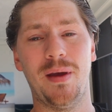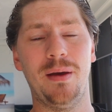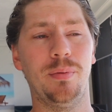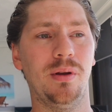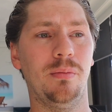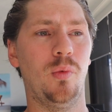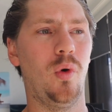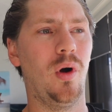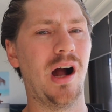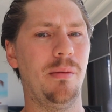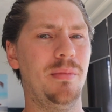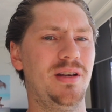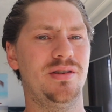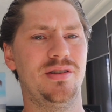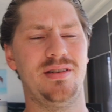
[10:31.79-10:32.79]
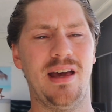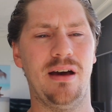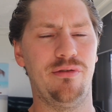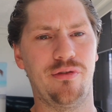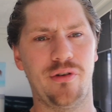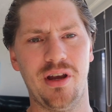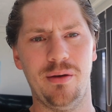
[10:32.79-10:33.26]
People are more coming just to
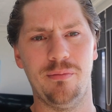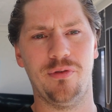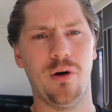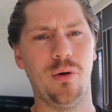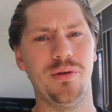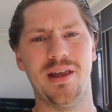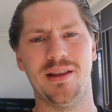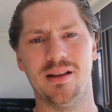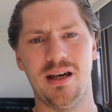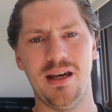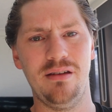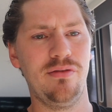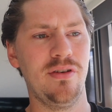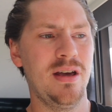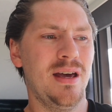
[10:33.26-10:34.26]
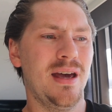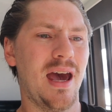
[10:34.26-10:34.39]
get free info and then leave.